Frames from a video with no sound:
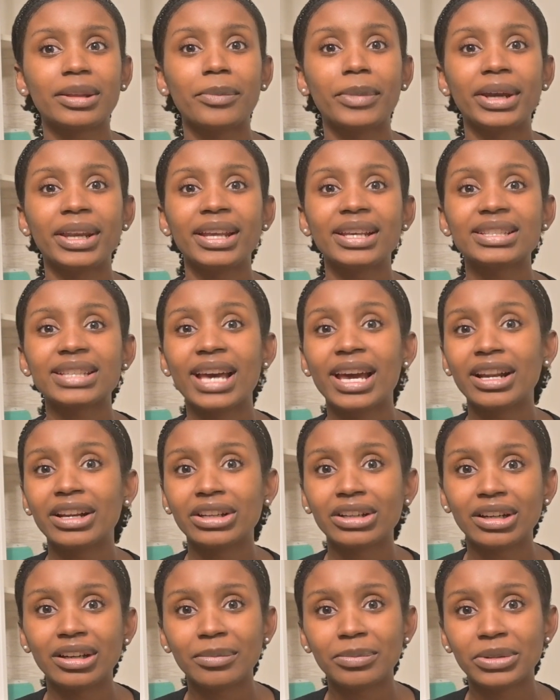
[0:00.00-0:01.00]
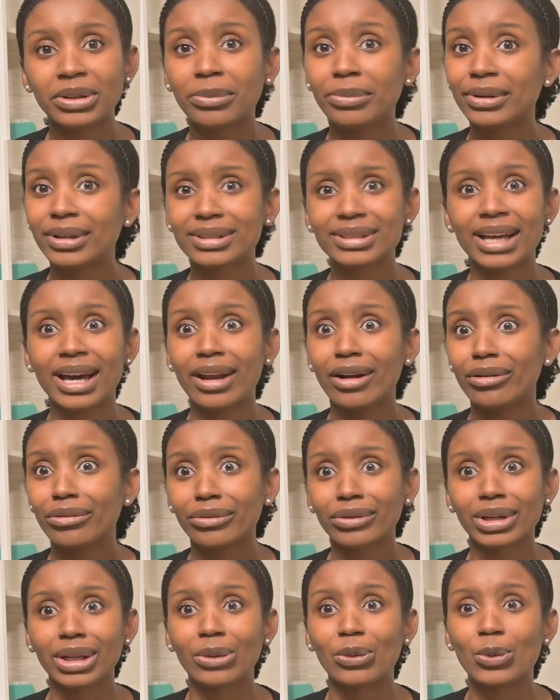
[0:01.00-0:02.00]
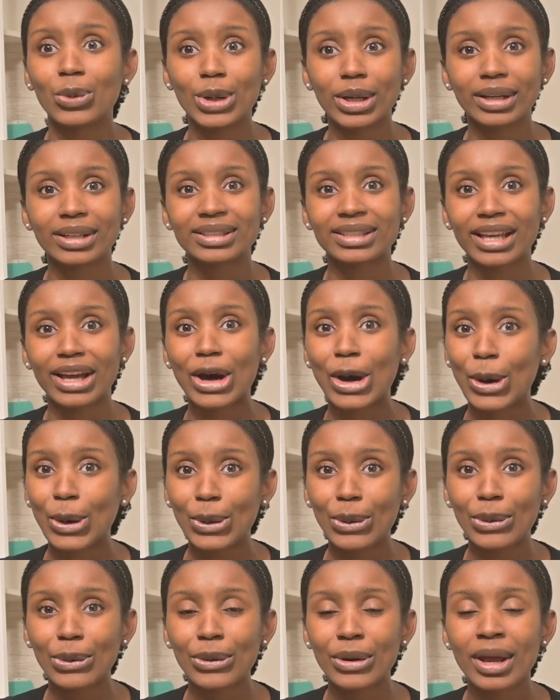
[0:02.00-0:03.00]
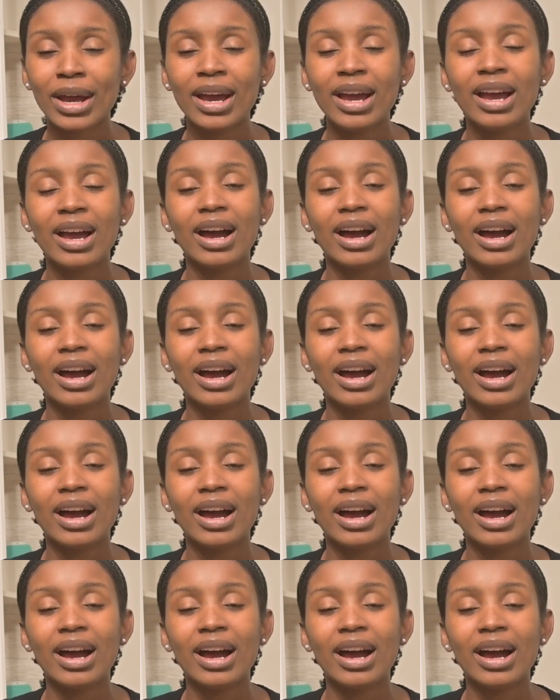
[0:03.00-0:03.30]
the money is adding up, the books I don't really want because they're old.